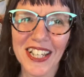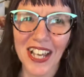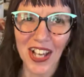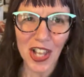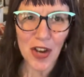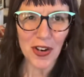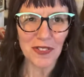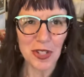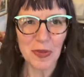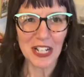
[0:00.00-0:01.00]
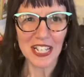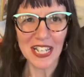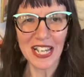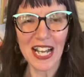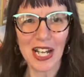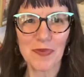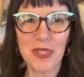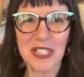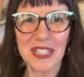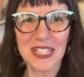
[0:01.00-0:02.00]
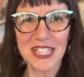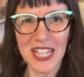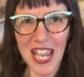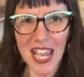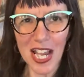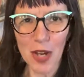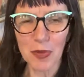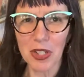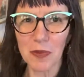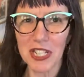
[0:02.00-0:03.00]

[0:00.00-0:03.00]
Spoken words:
Hello everybody. Today I'm going to be